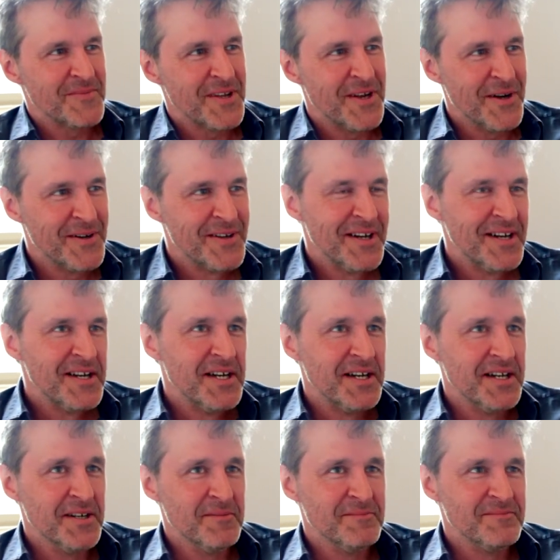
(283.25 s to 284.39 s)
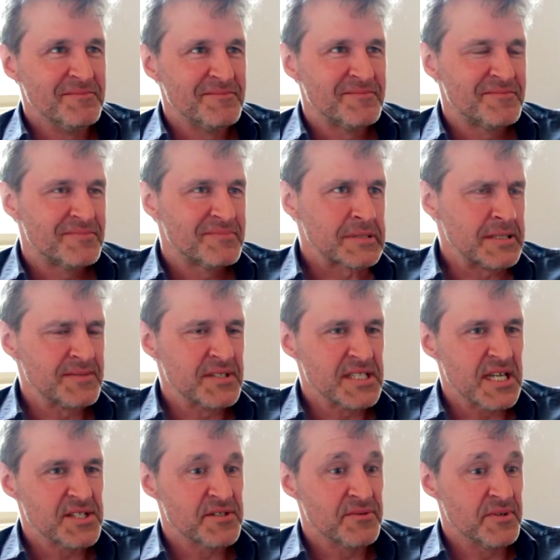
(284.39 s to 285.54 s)
you know, kind of
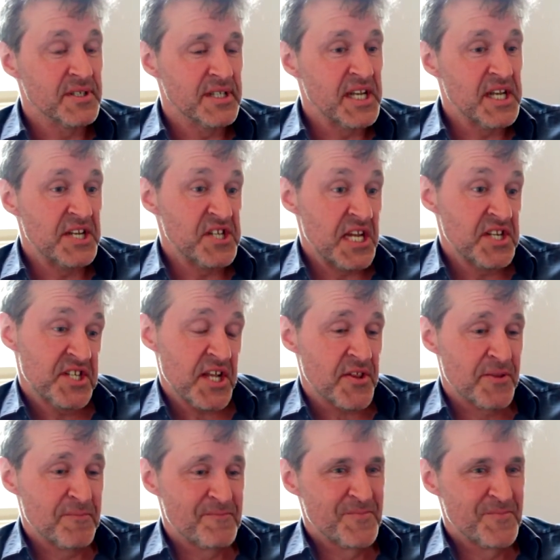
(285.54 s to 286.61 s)
disaster and collapsing death.